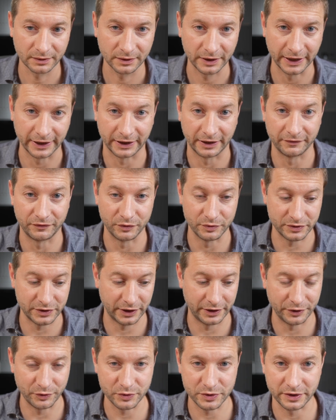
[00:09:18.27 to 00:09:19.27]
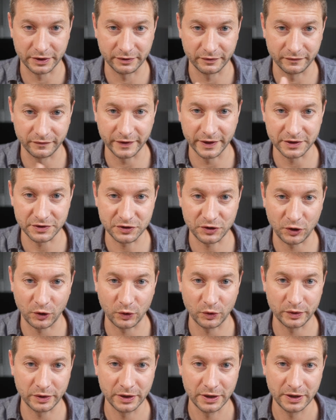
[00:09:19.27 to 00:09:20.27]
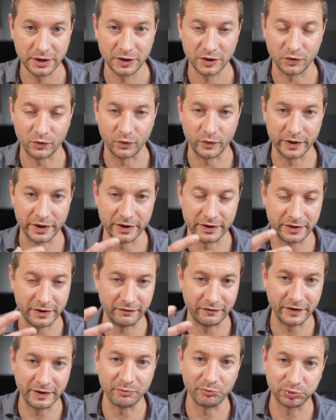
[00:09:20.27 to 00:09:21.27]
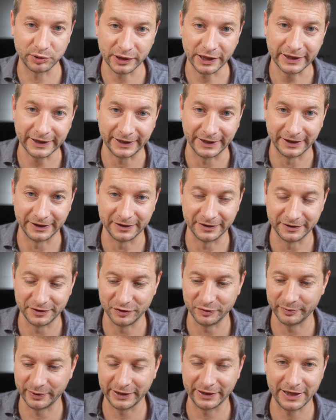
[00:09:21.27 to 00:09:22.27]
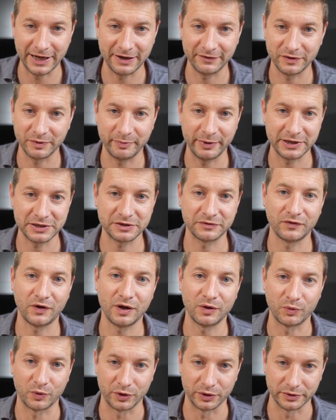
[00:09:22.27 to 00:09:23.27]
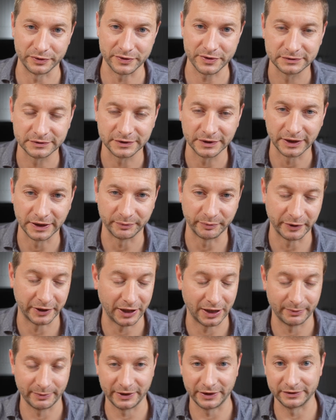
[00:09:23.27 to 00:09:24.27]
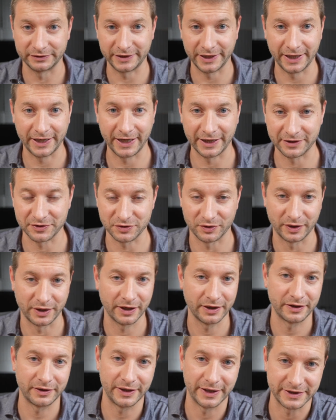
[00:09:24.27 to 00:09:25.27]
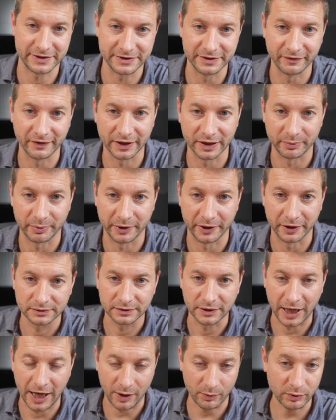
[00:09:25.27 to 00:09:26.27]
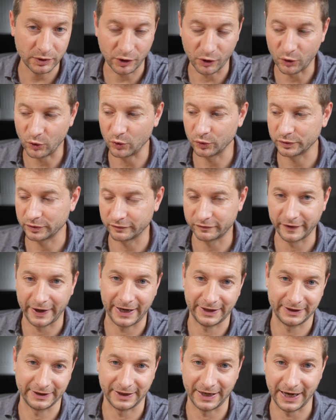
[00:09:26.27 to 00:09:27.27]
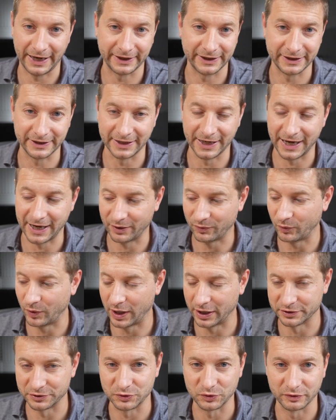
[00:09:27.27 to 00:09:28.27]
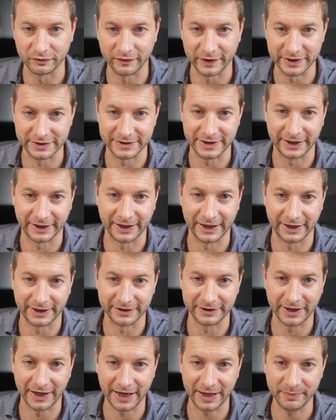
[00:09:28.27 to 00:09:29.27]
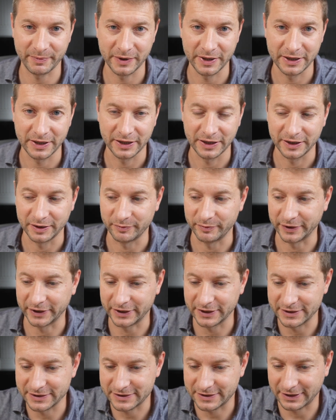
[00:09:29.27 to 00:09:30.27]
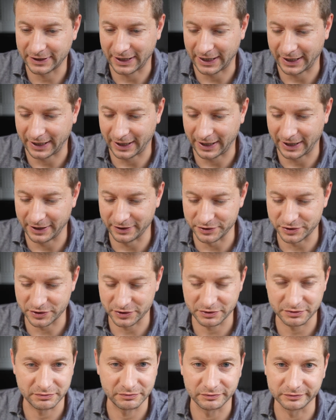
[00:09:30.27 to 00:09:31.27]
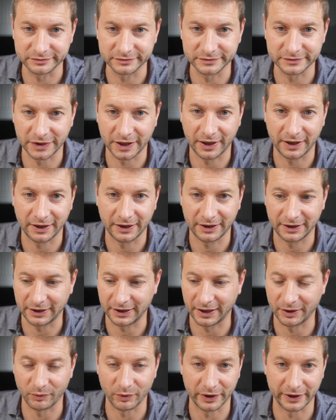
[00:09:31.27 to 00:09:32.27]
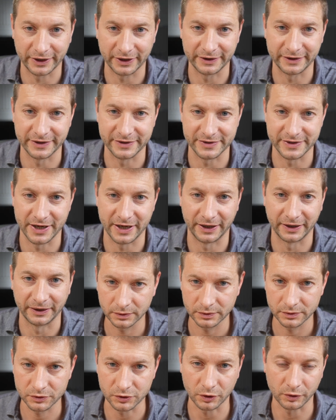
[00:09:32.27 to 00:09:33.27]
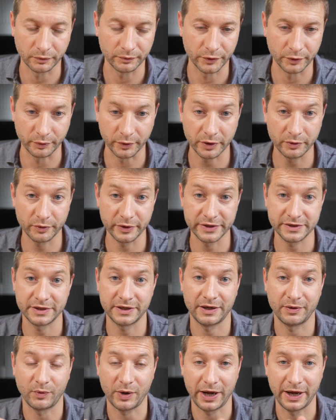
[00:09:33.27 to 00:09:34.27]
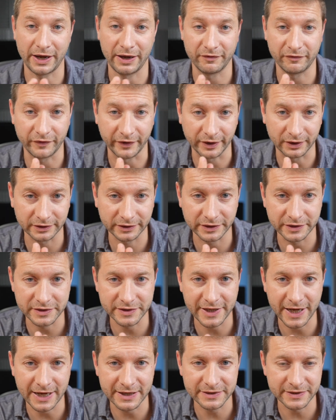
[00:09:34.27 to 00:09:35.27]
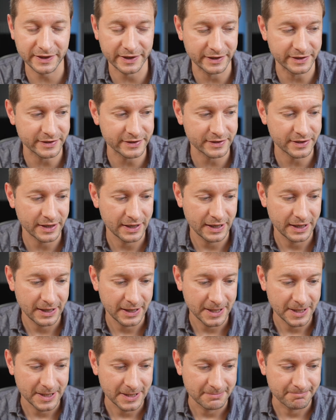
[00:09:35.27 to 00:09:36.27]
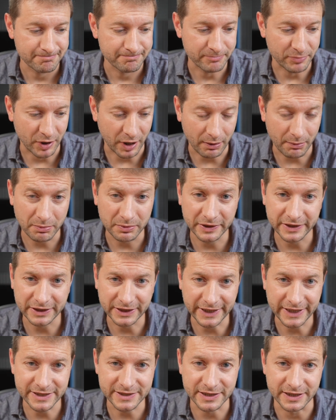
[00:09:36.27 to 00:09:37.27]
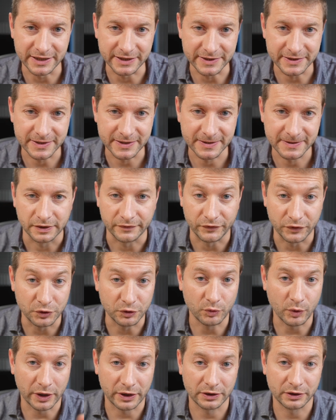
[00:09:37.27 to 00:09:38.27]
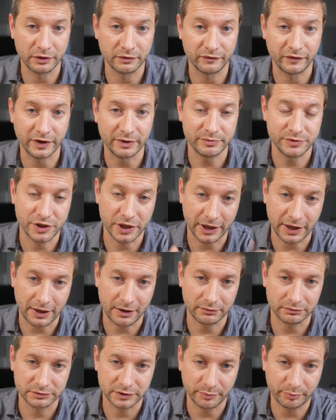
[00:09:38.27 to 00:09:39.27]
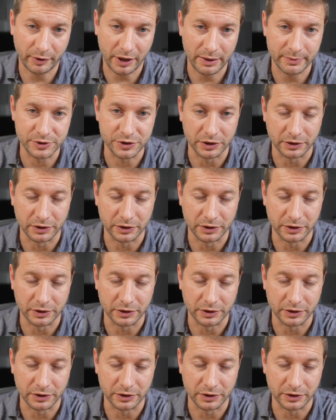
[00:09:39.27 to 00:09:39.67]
Heck, if you start using V S Code with the Vim plugin, you might have the best of all worlds and become a ten X or one hundred X developer. I will own the fact that I did not want to invest that kind of time because I just, I want to get things done. So the real reason why I failed at this task is probably laziness. If you do want to learn Vim, check out the Primeagen.